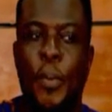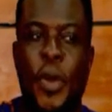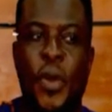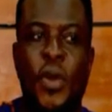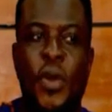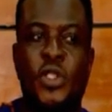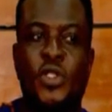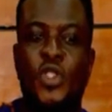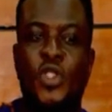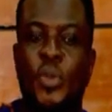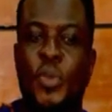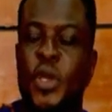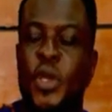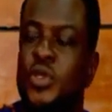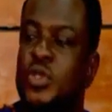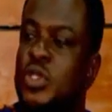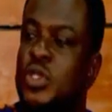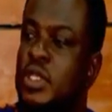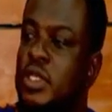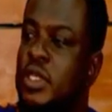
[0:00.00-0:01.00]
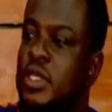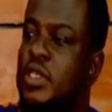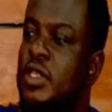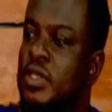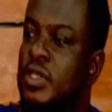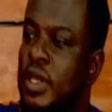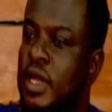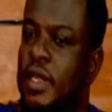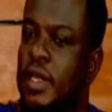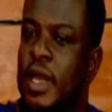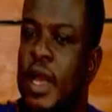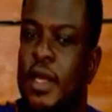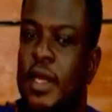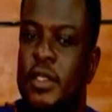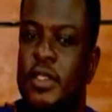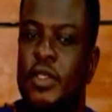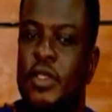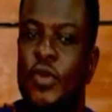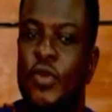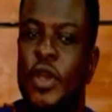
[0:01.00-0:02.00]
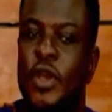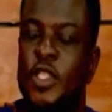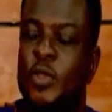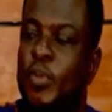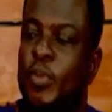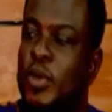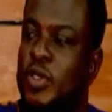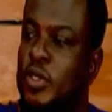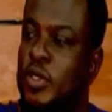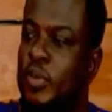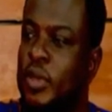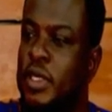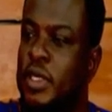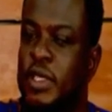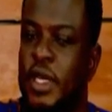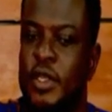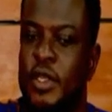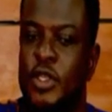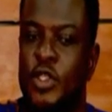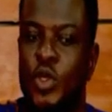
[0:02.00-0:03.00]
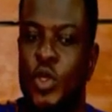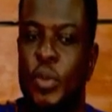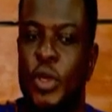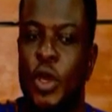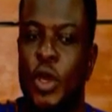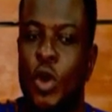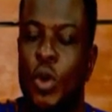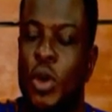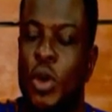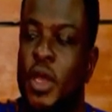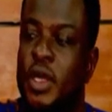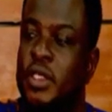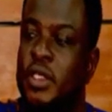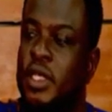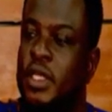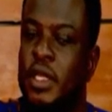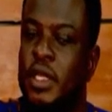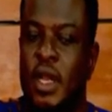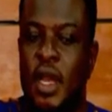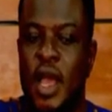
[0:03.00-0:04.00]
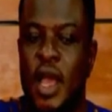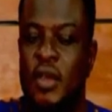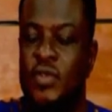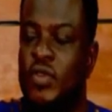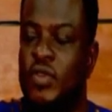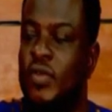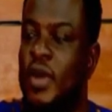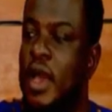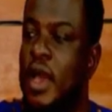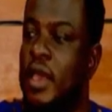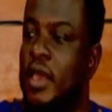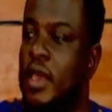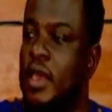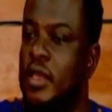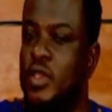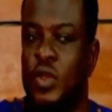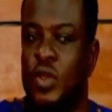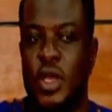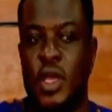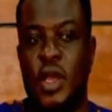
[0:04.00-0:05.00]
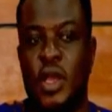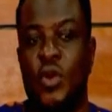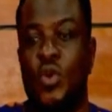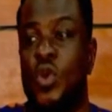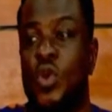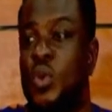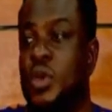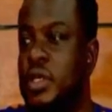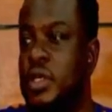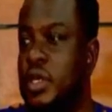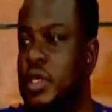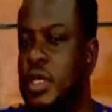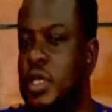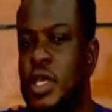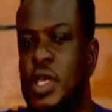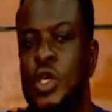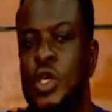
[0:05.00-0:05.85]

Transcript: parents need to begin to see this thing as a responsibility that needs to be inculcated in the lives of our kids so they can go with it.